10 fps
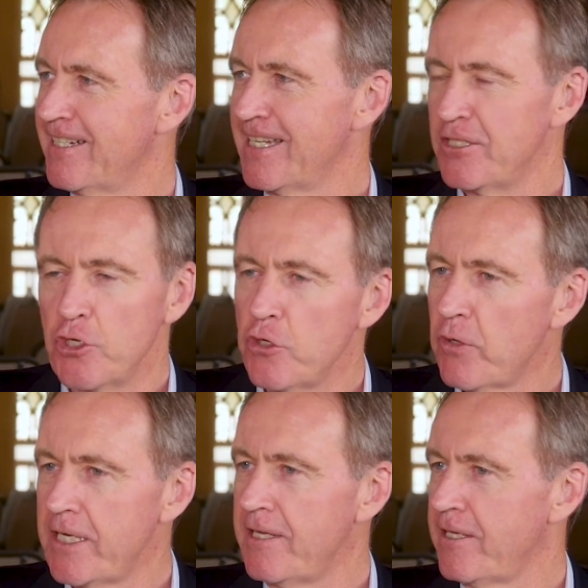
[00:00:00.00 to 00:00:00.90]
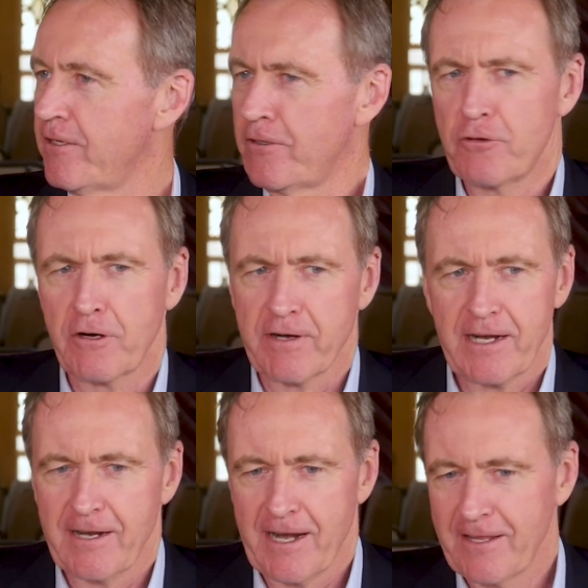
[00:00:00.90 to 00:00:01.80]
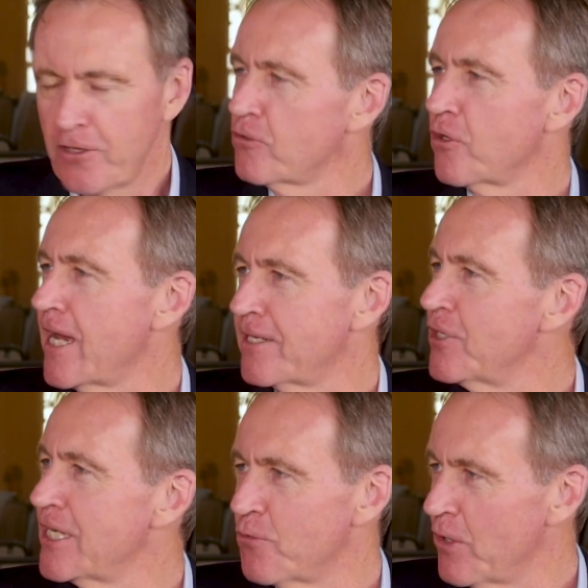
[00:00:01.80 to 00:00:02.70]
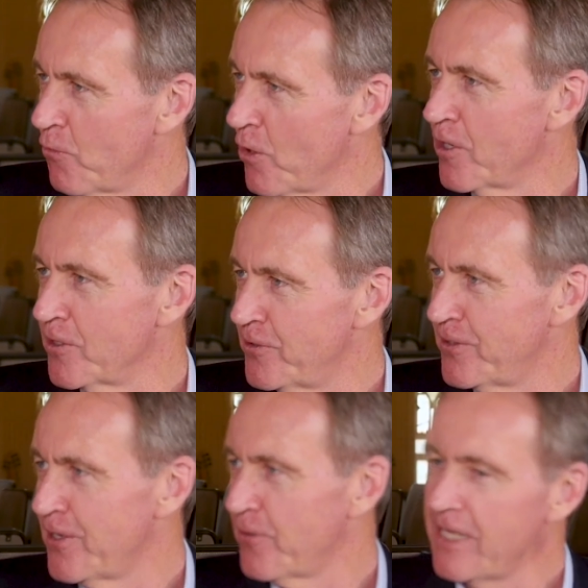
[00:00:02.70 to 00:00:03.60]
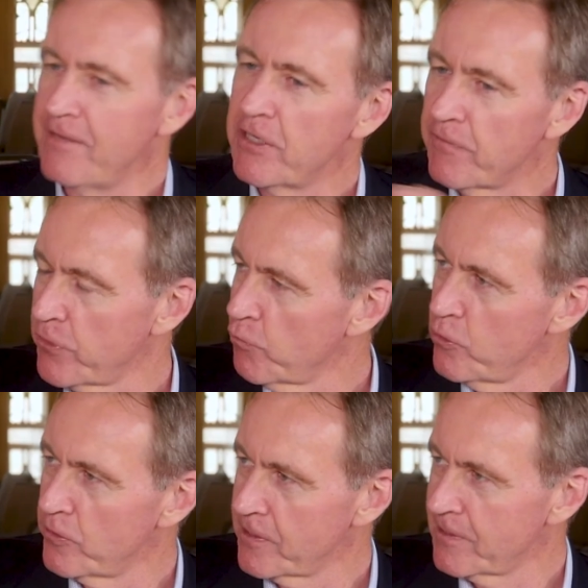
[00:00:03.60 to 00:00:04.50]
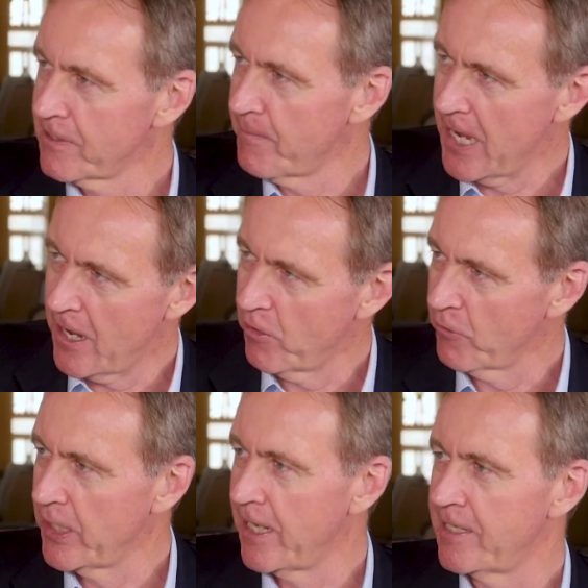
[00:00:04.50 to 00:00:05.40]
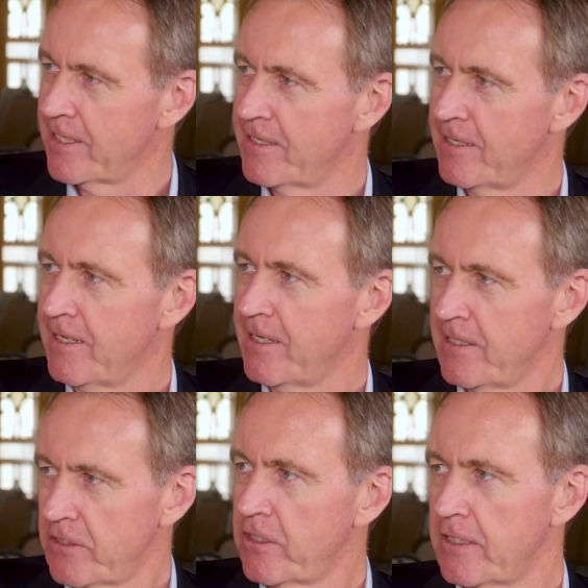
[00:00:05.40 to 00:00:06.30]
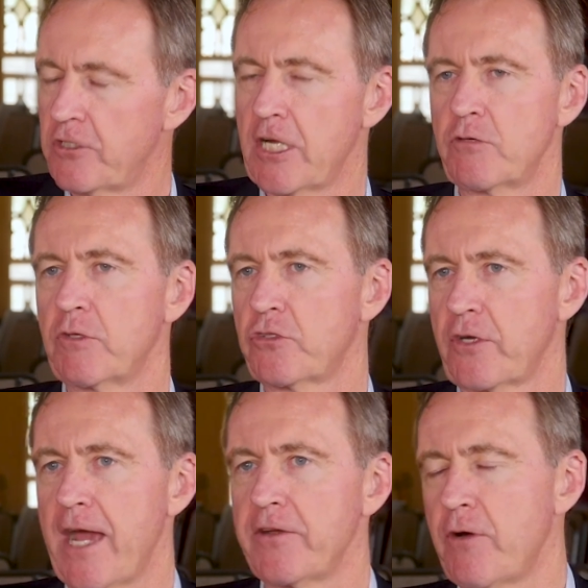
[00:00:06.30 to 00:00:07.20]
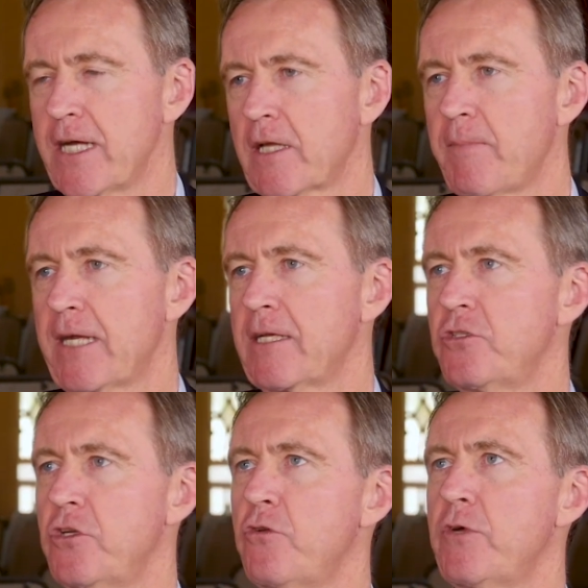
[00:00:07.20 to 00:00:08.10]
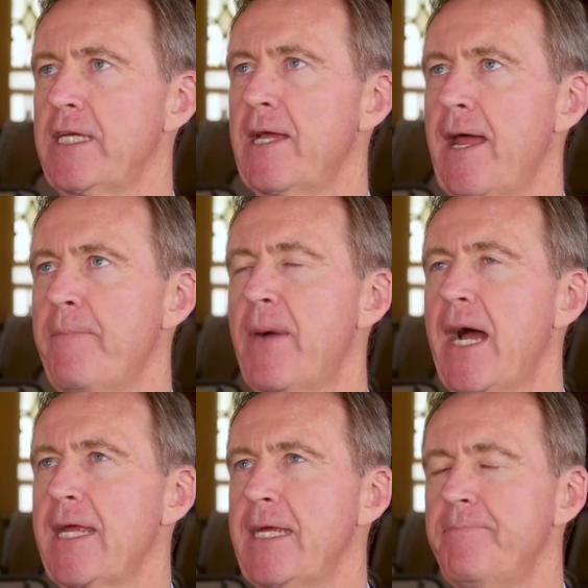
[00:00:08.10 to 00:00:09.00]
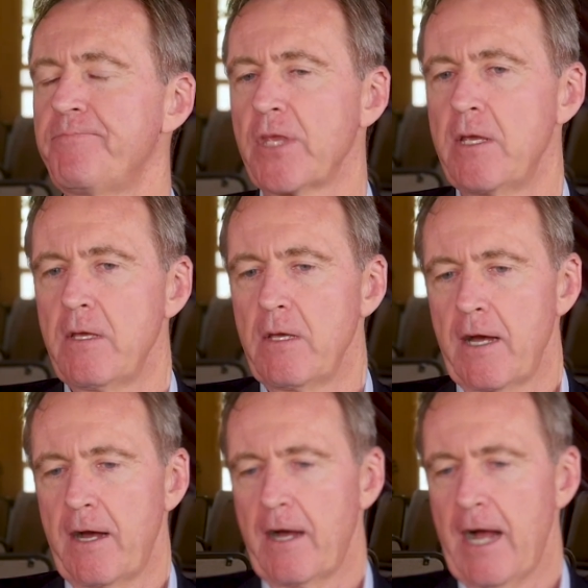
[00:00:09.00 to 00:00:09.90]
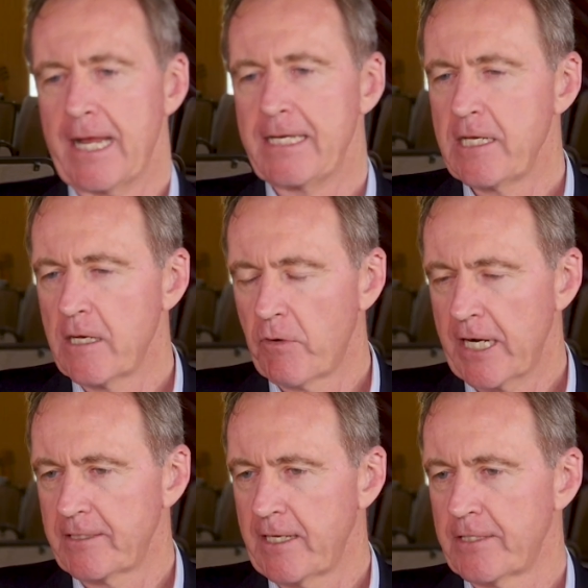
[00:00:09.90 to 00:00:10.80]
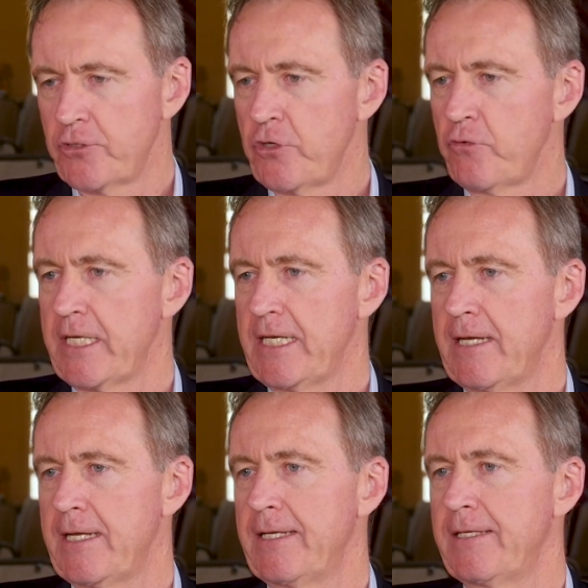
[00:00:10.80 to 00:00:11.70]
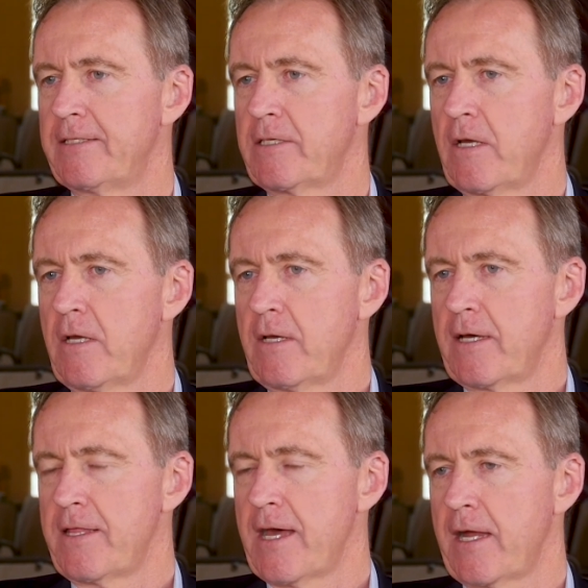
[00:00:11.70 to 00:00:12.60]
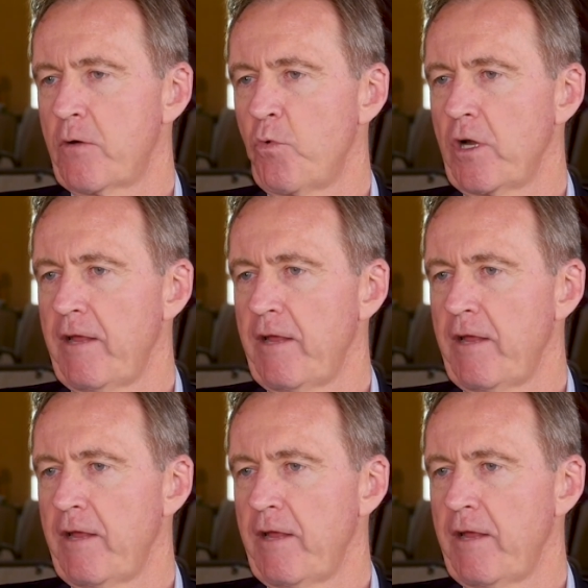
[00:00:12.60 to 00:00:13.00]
ingenuity. Those are not Jesuit words, even if the roots somehow are related to the Jesuits. So now you ask about ingenuity, and my idea when I say ingenuity is that we're